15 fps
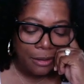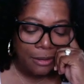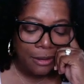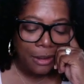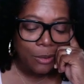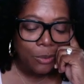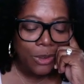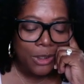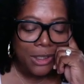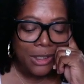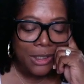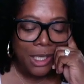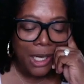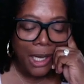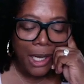there was a
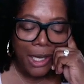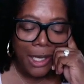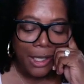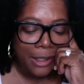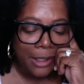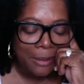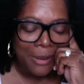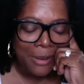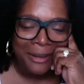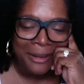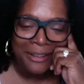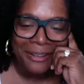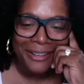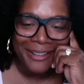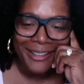time,
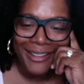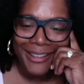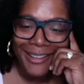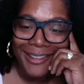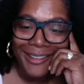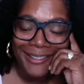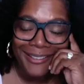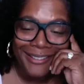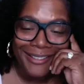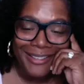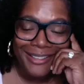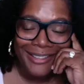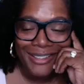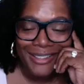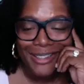again,
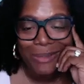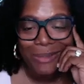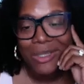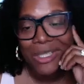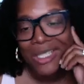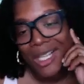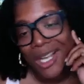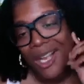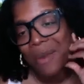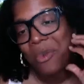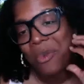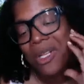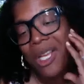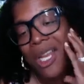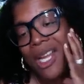there was a time
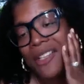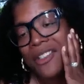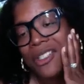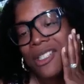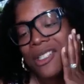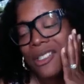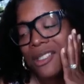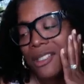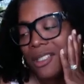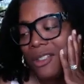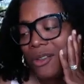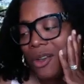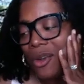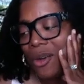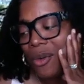when agents,
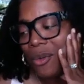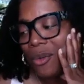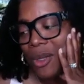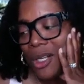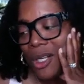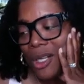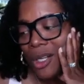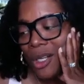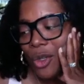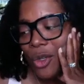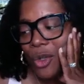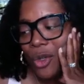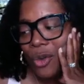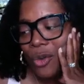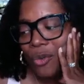you know,
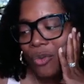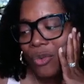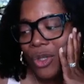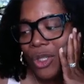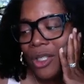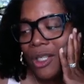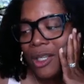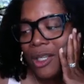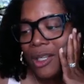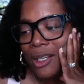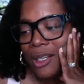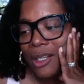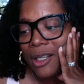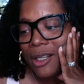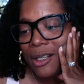
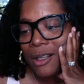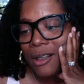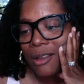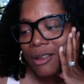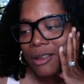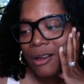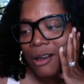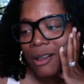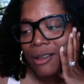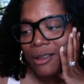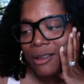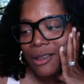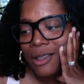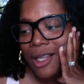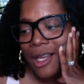really thought
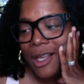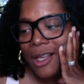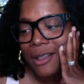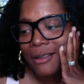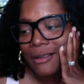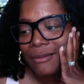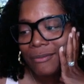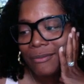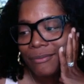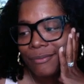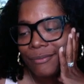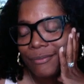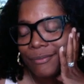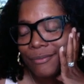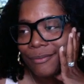that,
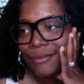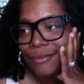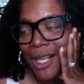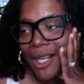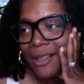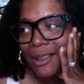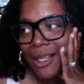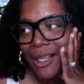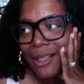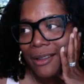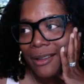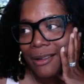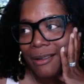I think,